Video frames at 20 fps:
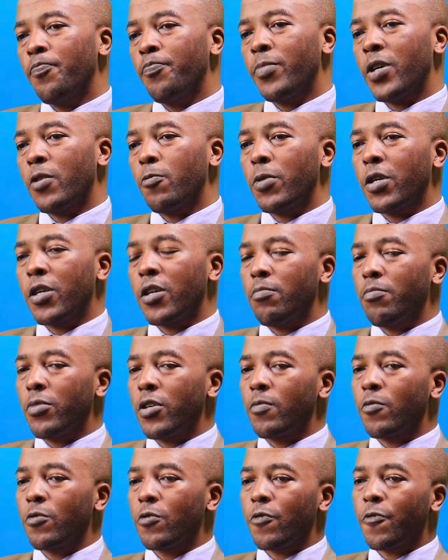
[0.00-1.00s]
but we can be
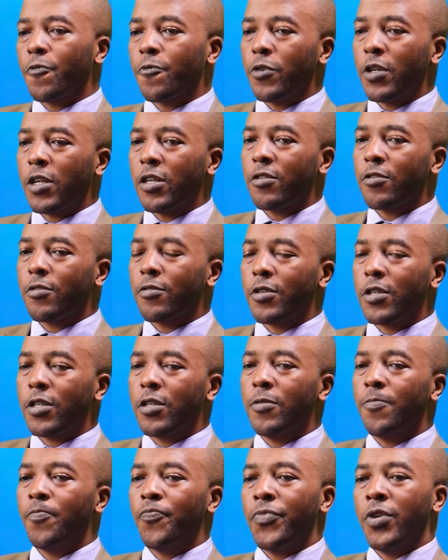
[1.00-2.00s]
able to freely
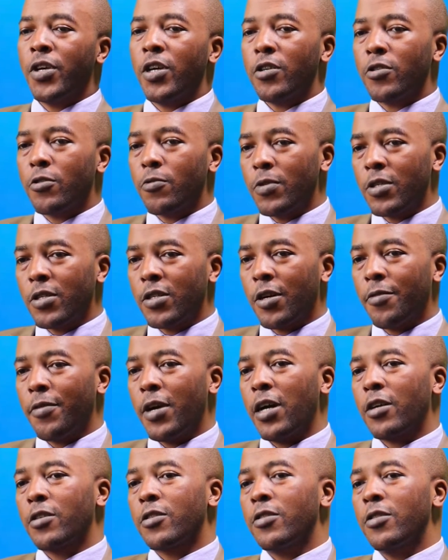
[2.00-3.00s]
trade and to
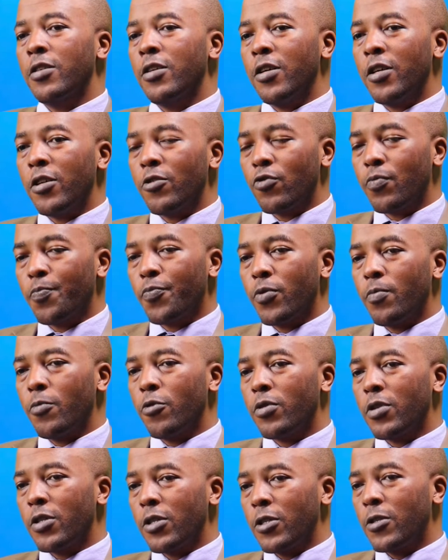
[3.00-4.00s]
interact and to
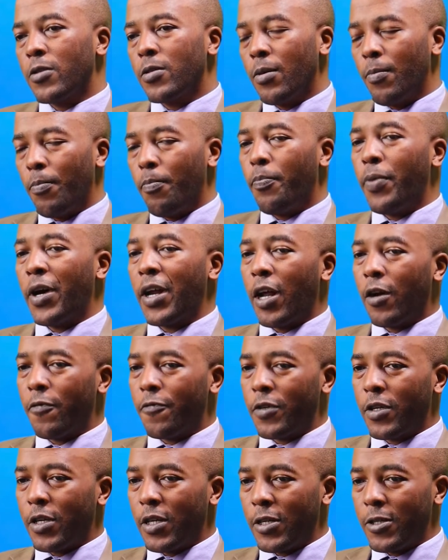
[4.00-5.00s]
promote this
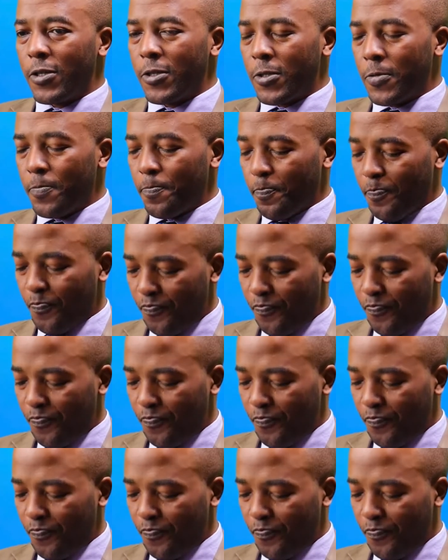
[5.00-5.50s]
Pan-Africanism.